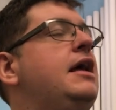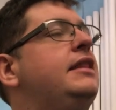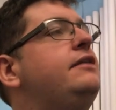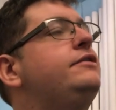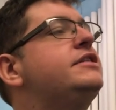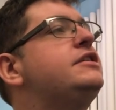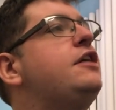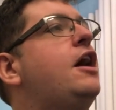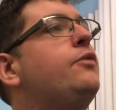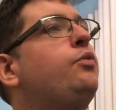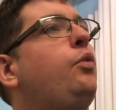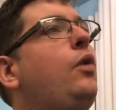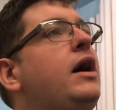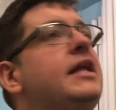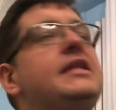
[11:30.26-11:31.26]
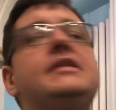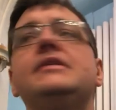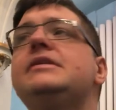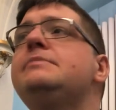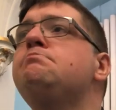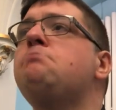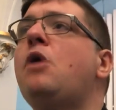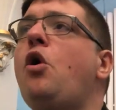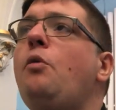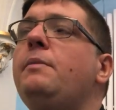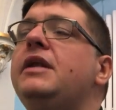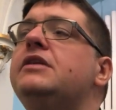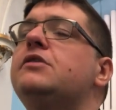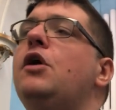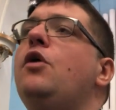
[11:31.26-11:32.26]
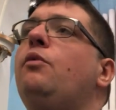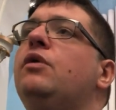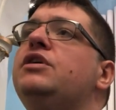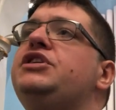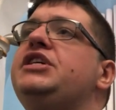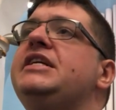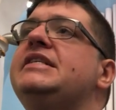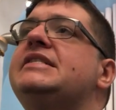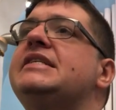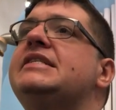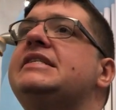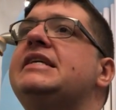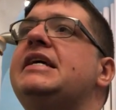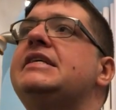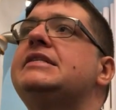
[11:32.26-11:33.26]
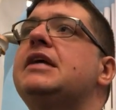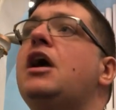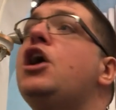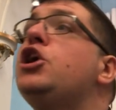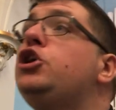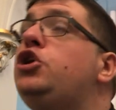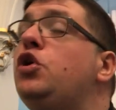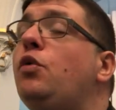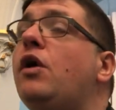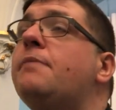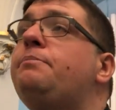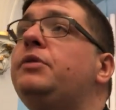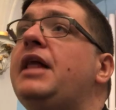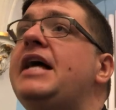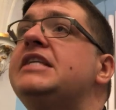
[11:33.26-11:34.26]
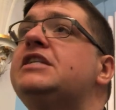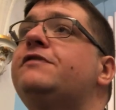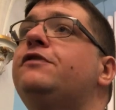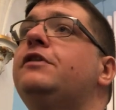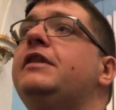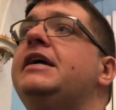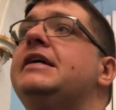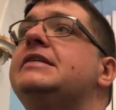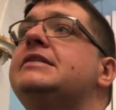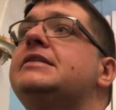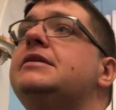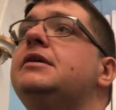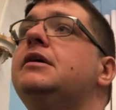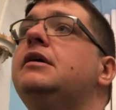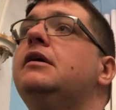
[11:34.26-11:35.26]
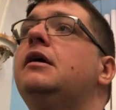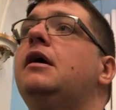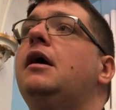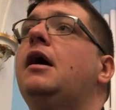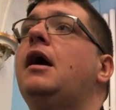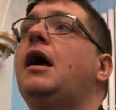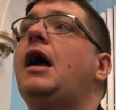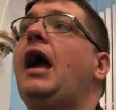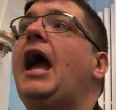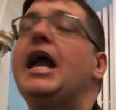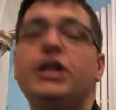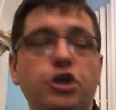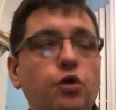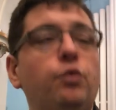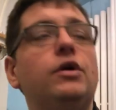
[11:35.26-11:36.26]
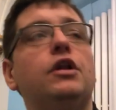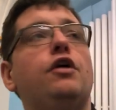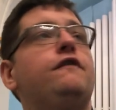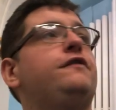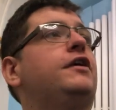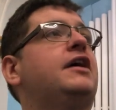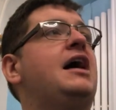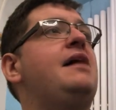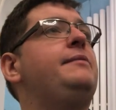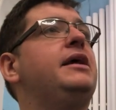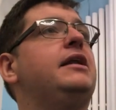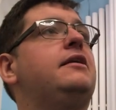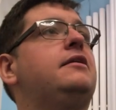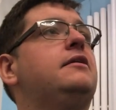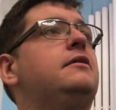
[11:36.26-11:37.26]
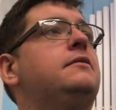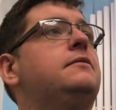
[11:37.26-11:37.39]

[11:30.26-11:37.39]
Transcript: There is not one moment where Jesus says, You are blessed for this, and you will overcome it.